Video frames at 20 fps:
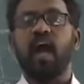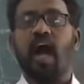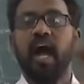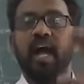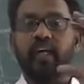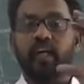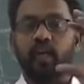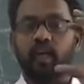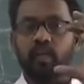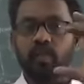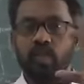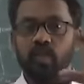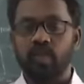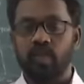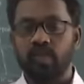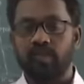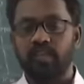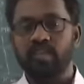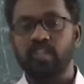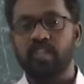Height also
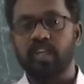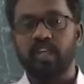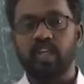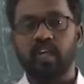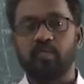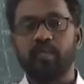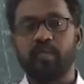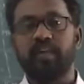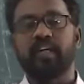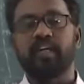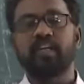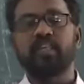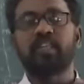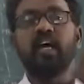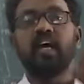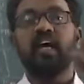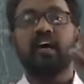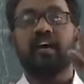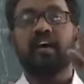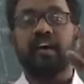7 centimeters.
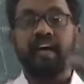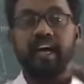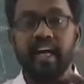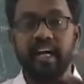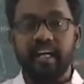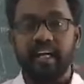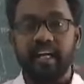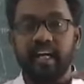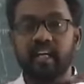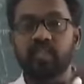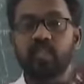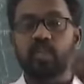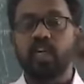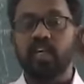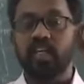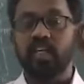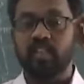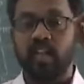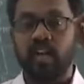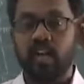Radius
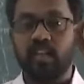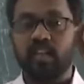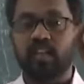is